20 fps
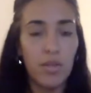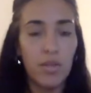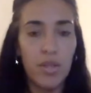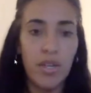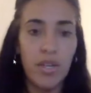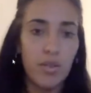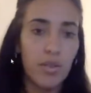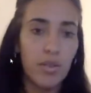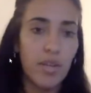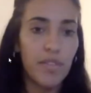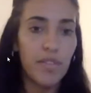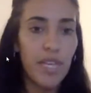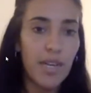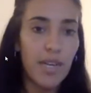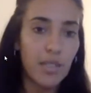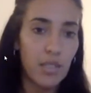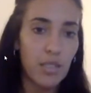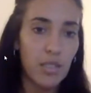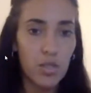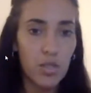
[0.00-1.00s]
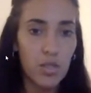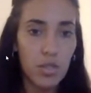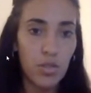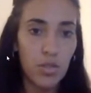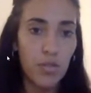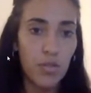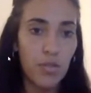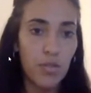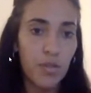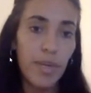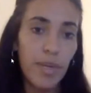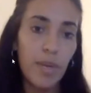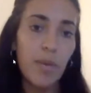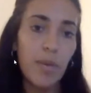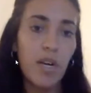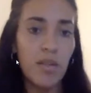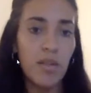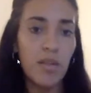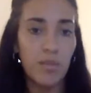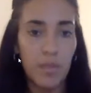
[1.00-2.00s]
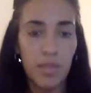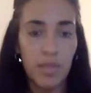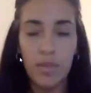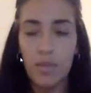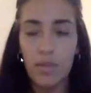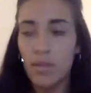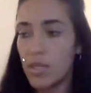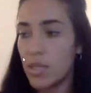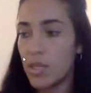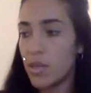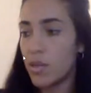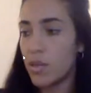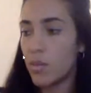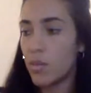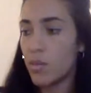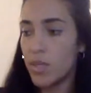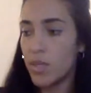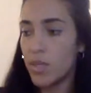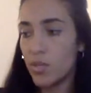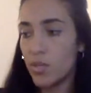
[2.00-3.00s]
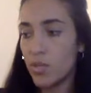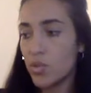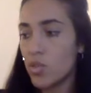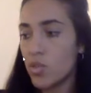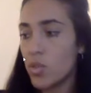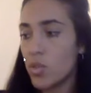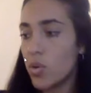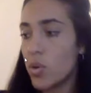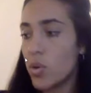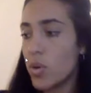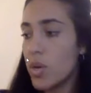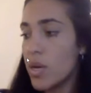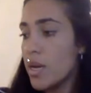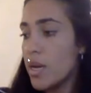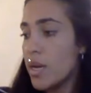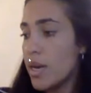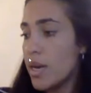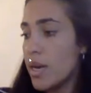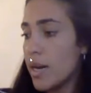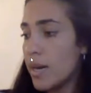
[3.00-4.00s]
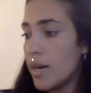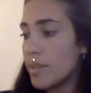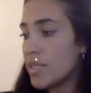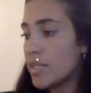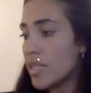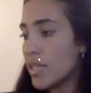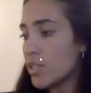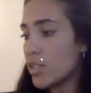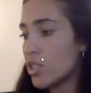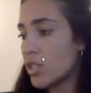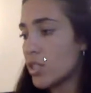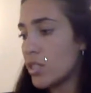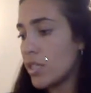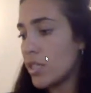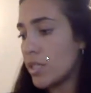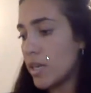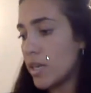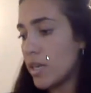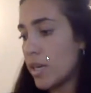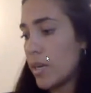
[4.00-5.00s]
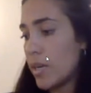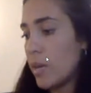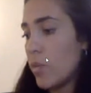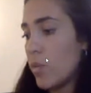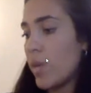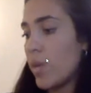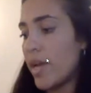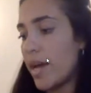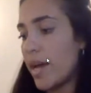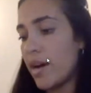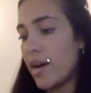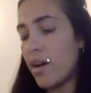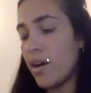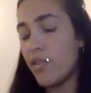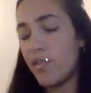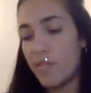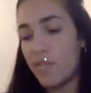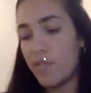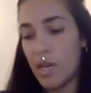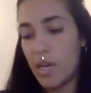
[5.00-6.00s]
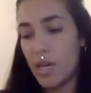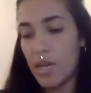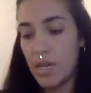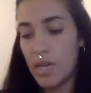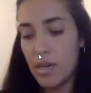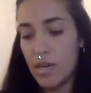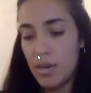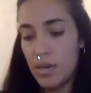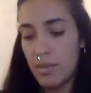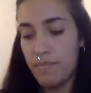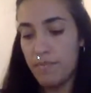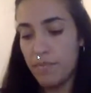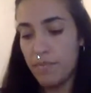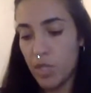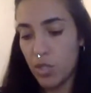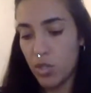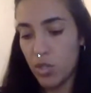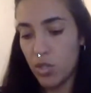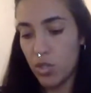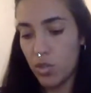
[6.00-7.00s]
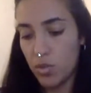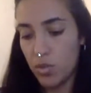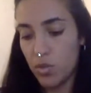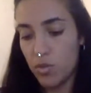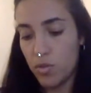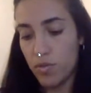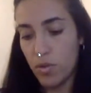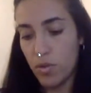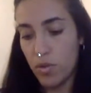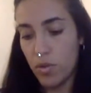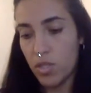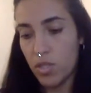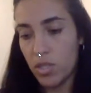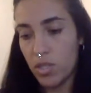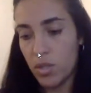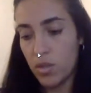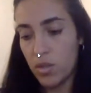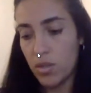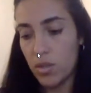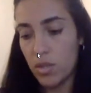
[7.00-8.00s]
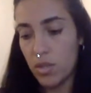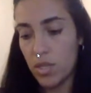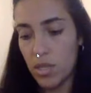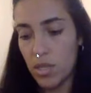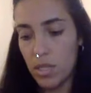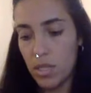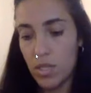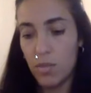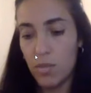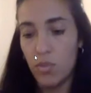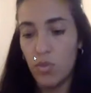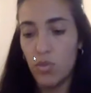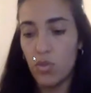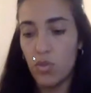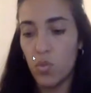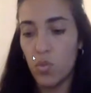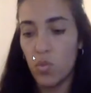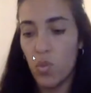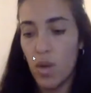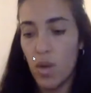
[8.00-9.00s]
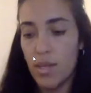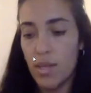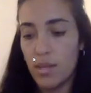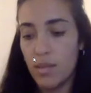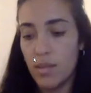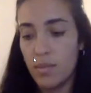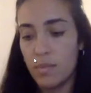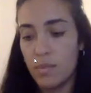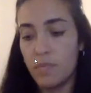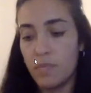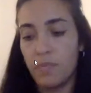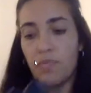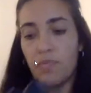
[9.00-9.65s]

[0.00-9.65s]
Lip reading: They don't have the access to the neurofeedback part, but we do. So essentially, we have, I'll show you, of course, this is the Muse 1.